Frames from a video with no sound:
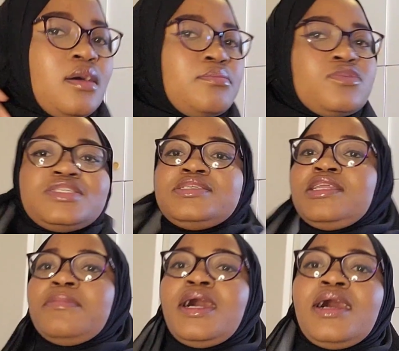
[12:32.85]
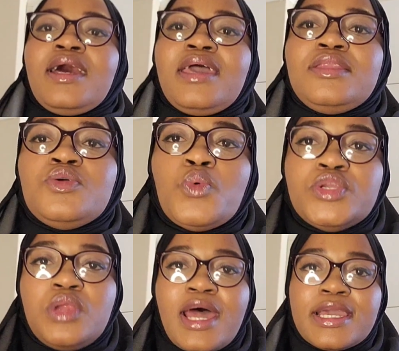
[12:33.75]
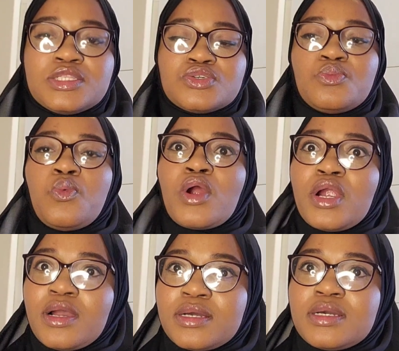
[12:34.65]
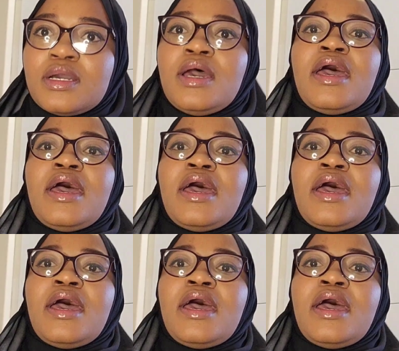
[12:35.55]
Muslima and you would like to work,